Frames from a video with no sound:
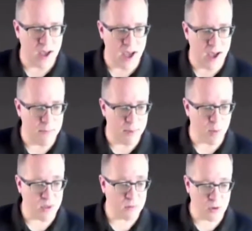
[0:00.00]
Uh,
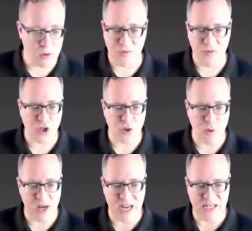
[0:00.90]
but with CodeFusion Fusion
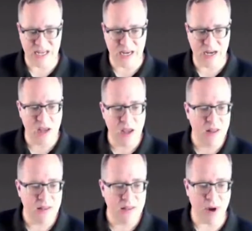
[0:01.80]
2018,
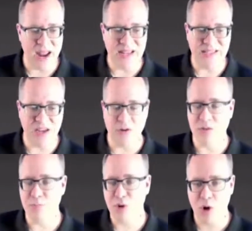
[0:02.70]
they brought asynchronous